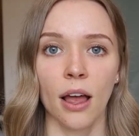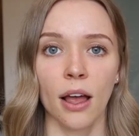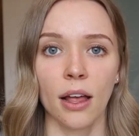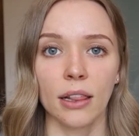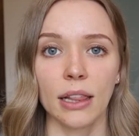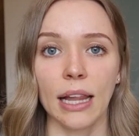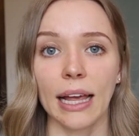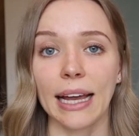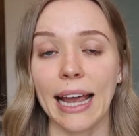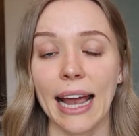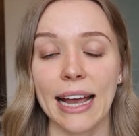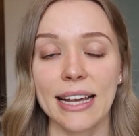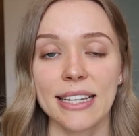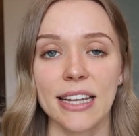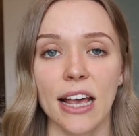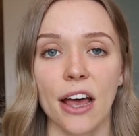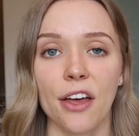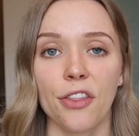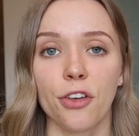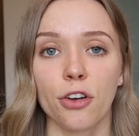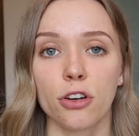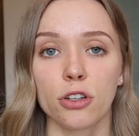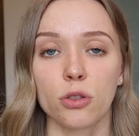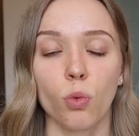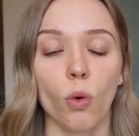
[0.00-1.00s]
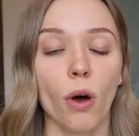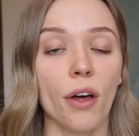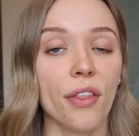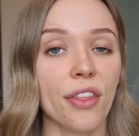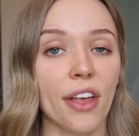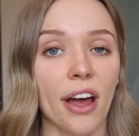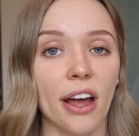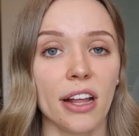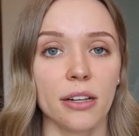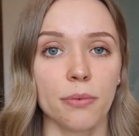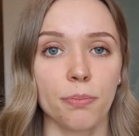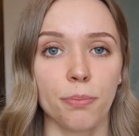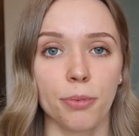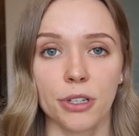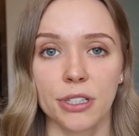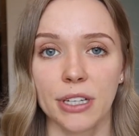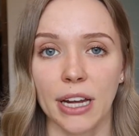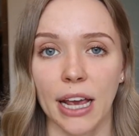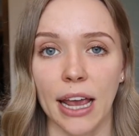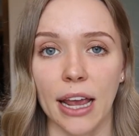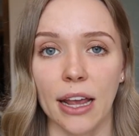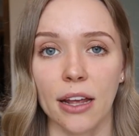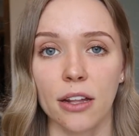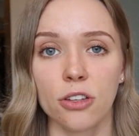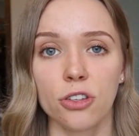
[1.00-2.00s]
Like I said, there's one that
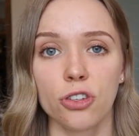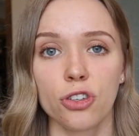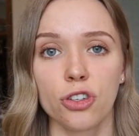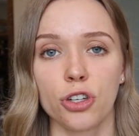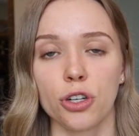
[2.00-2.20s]
pertains